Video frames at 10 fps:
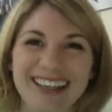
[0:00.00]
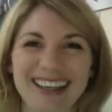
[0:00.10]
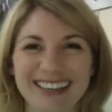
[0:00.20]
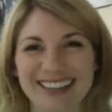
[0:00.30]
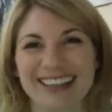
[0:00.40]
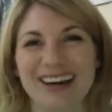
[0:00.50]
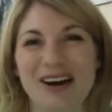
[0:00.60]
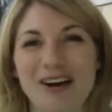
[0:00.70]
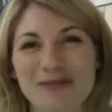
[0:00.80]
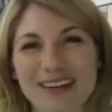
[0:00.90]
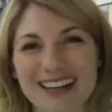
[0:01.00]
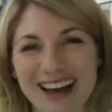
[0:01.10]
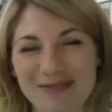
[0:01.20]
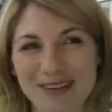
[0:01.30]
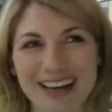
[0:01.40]
I've been
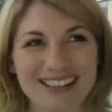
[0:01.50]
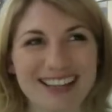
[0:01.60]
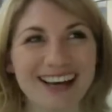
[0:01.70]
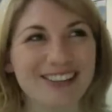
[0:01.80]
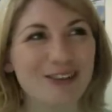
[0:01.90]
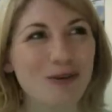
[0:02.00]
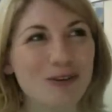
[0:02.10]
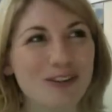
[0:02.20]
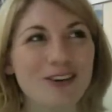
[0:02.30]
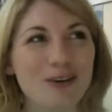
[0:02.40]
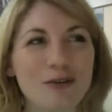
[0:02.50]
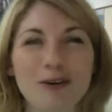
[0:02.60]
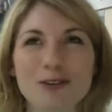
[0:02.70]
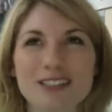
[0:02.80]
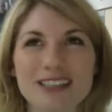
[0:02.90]
asked that a lot. What would I do if
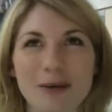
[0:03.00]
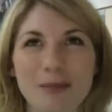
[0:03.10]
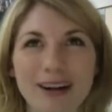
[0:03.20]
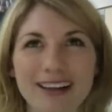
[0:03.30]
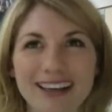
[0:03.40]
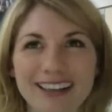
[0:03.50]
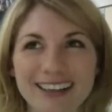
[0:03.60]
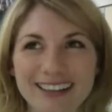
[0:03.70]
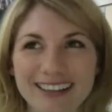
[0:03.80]
I was attacked by an alien?